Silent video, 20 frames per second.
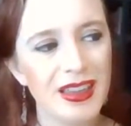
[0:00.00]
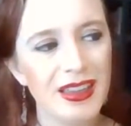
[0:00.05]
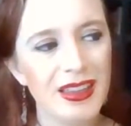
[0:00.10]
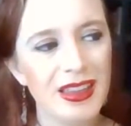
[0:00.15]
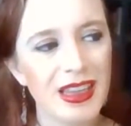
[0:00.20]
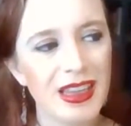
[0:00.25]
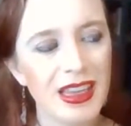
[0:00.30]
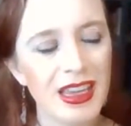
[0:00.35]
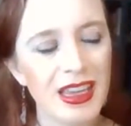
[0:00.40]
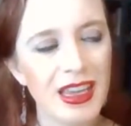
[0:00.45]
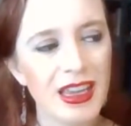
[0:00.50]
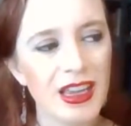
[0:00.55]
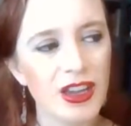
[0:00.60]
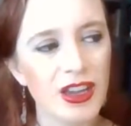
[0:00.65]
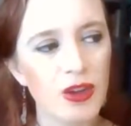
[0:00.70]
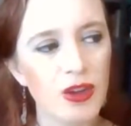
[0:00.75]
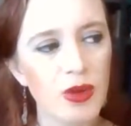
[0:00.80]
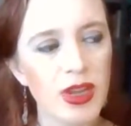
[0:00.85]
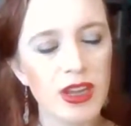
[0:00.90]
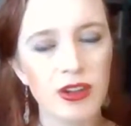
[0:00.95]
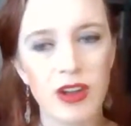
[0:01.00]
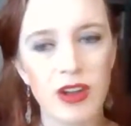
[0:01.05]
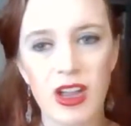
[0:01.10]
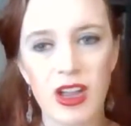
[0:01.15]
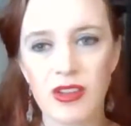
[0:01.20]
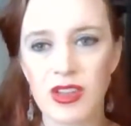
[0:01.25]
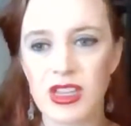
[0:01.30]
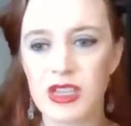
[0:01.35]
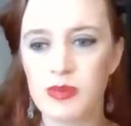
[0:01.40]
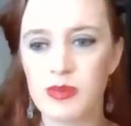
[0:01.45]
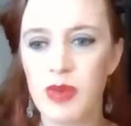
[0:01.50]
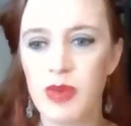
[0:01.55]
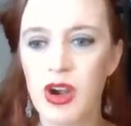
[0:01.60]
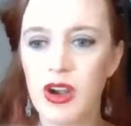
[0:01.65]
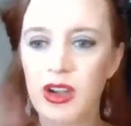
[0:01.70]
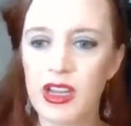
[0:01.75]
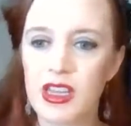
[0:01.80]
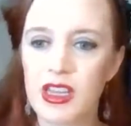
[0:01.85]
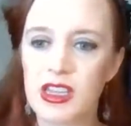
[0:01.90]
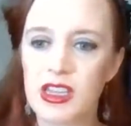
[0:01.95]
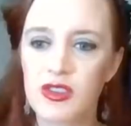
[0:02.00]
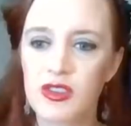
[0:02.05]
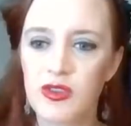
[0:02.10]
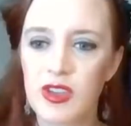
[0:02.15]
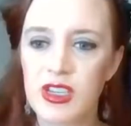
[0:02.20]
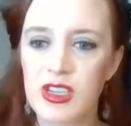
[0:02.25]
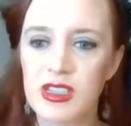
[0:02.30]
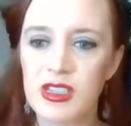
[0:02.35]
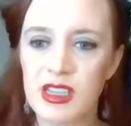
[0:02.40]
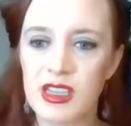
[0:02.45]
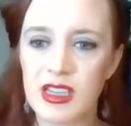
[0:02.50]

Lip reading: the king and queen are having this party, this feast,